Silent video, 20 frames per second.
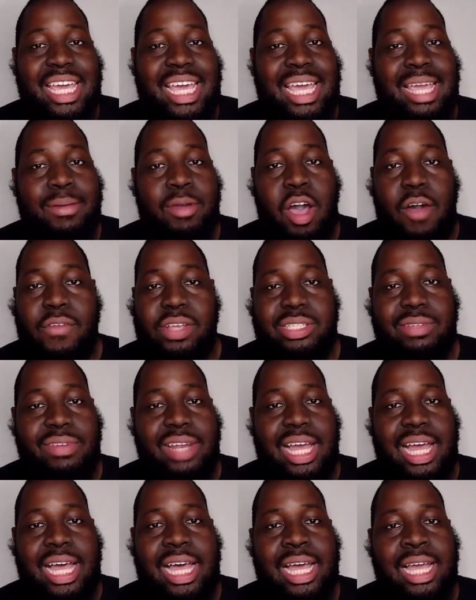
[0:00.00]
game, offensive
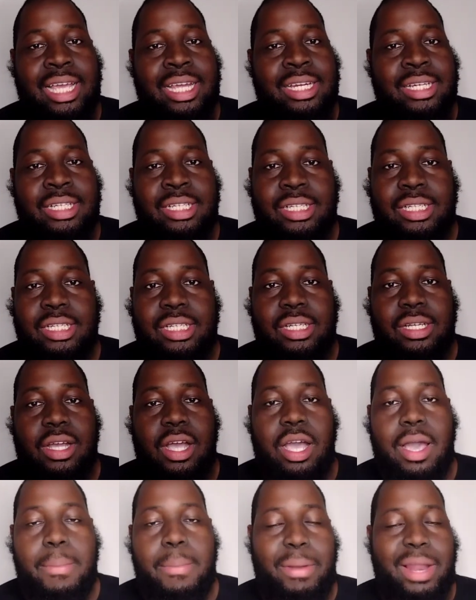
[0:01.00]
line,
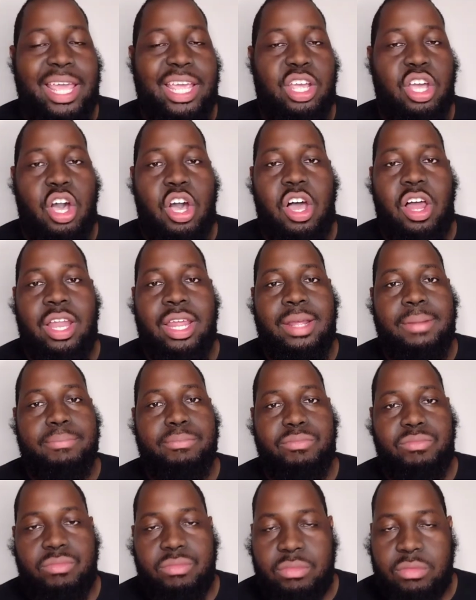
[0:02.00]
uh, play calling
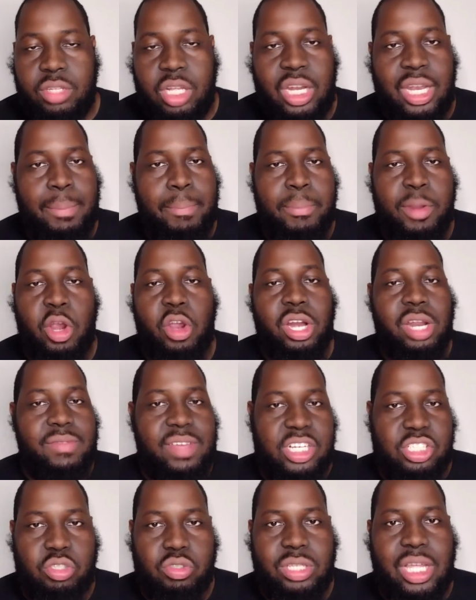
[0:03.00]
a myriad of
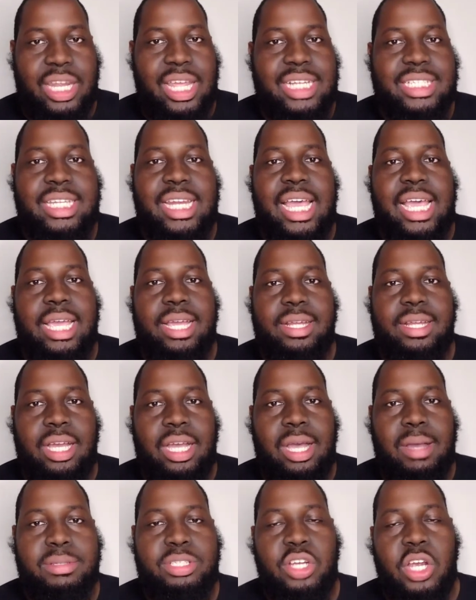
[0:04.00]
issues that led to that
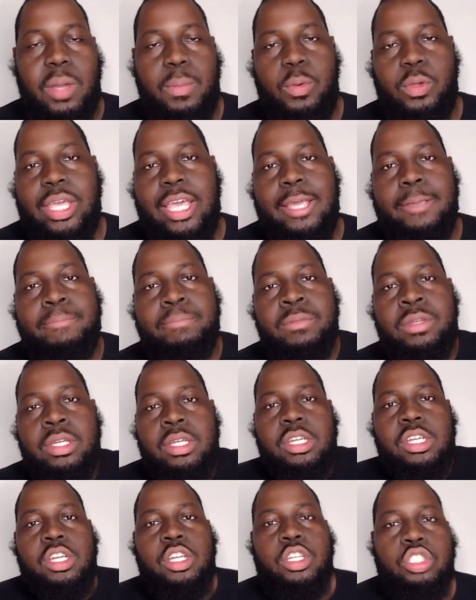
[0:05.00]
uh, terrible game.
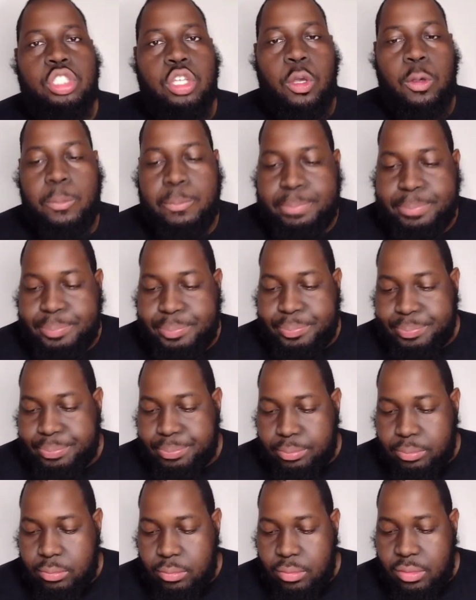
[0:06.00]
So
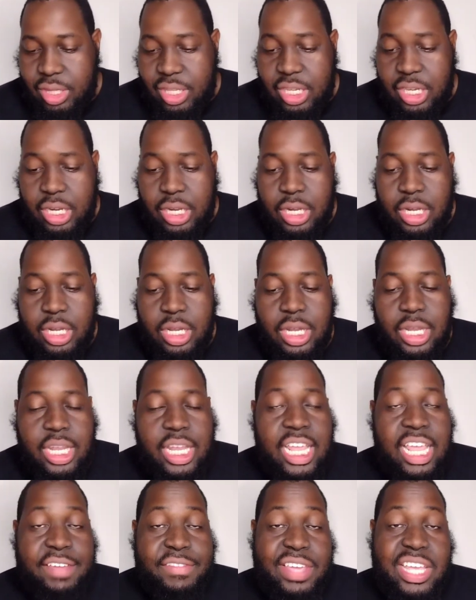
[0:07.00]

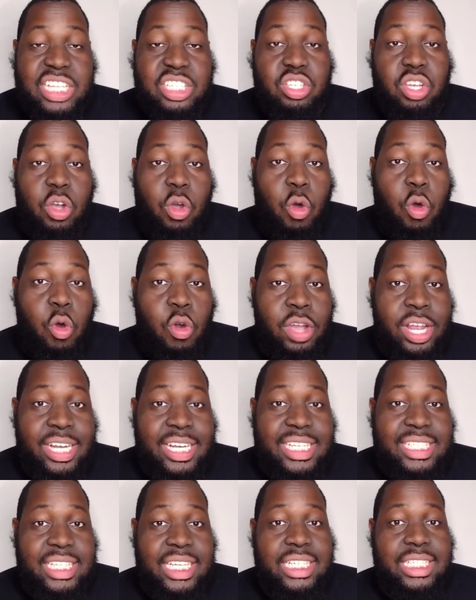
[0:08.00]
if he's on
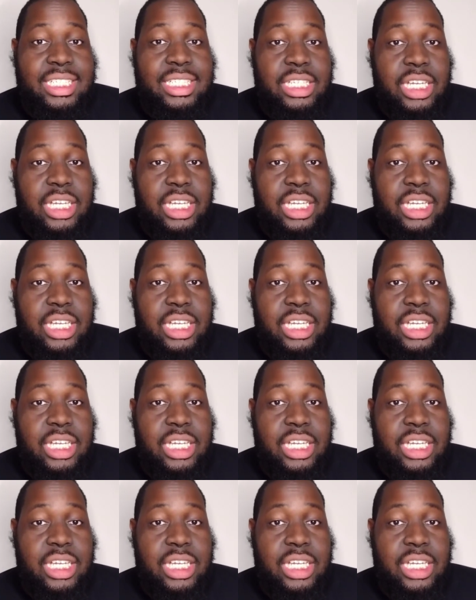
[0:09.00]
this uh,